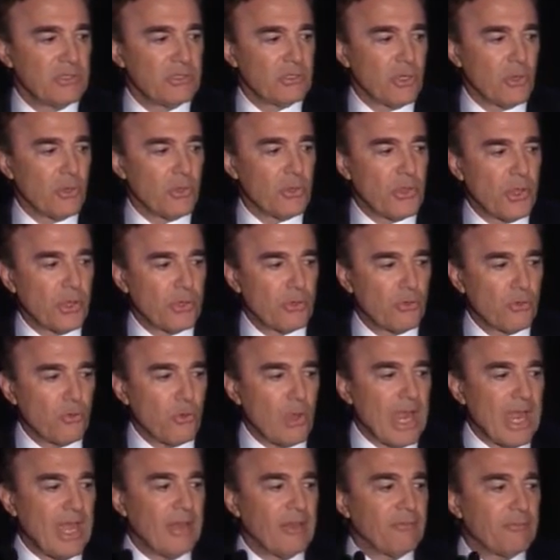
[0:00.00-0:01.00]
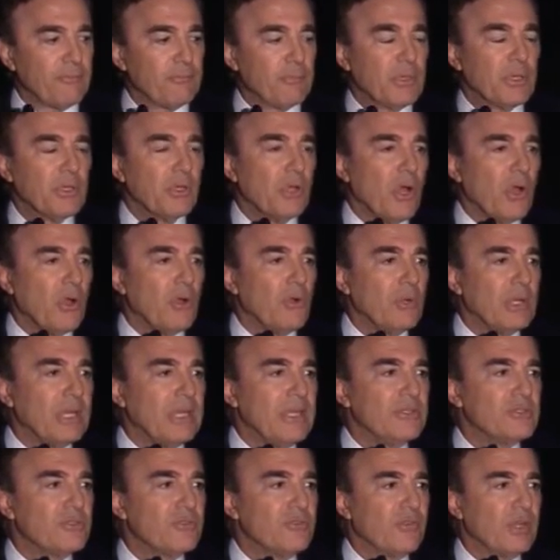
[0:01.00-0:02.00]
So the graph below
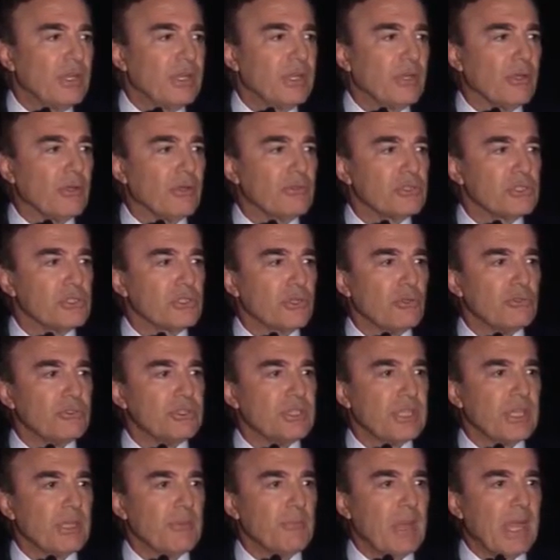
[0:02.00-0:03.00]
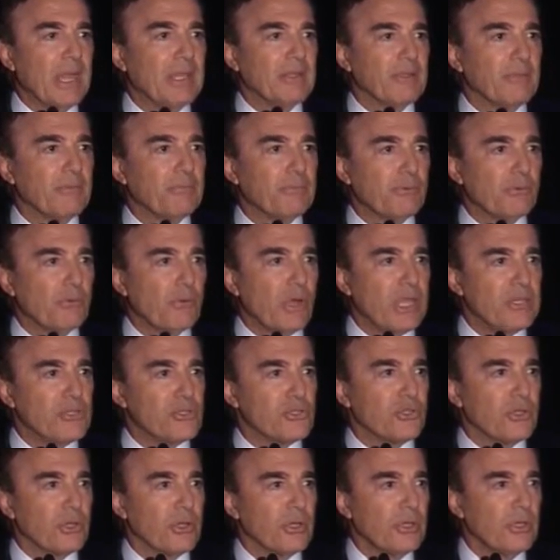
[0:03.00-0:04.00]
each video shows the amount of
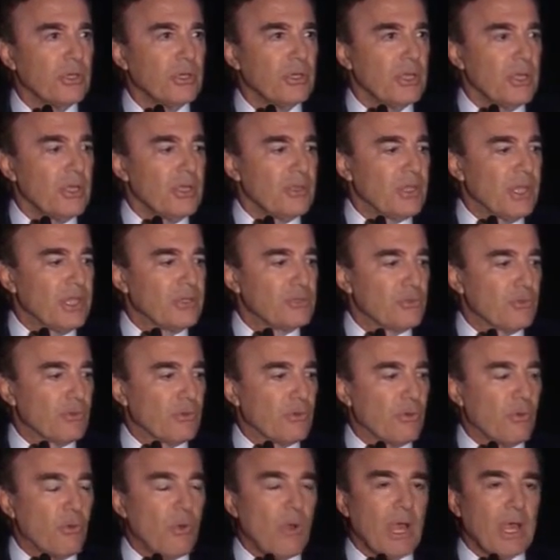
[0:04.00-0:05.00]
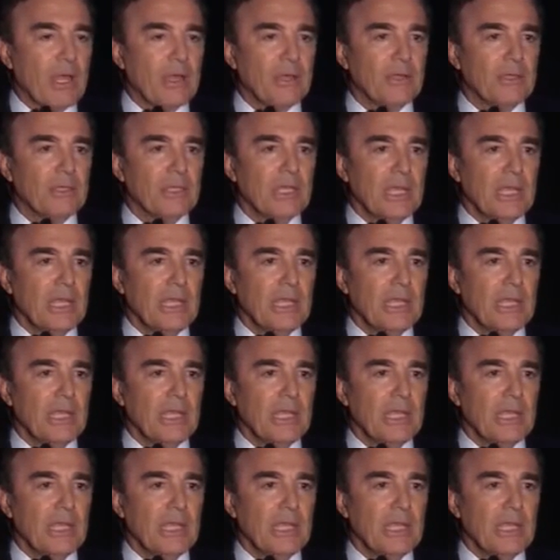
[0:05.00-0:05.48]
pressure that's required